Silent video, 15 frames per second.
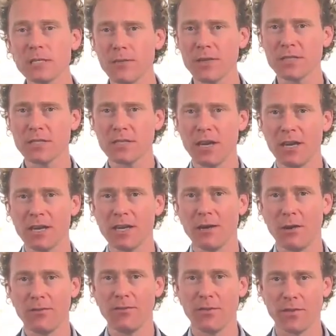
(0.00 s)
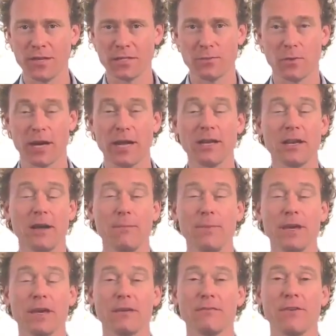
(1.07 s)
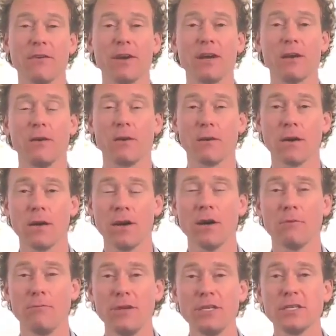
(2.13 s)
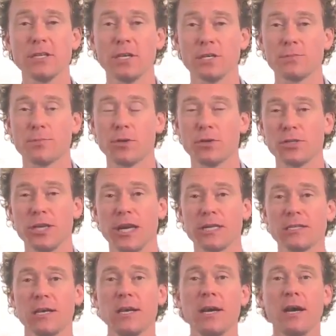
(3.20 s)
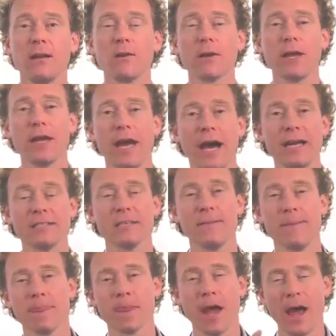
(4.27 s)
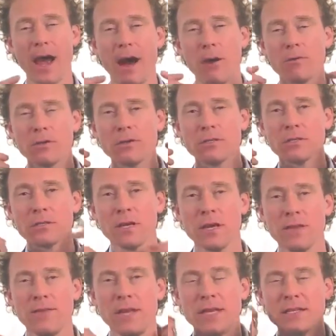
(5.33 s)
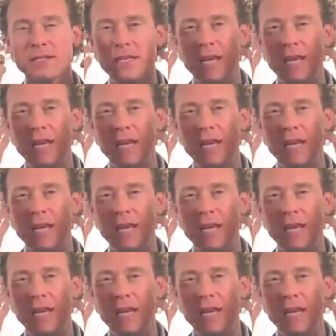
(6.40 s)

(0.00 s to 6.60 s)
So they started off on this, what ended up being a very long research project, looking at how does the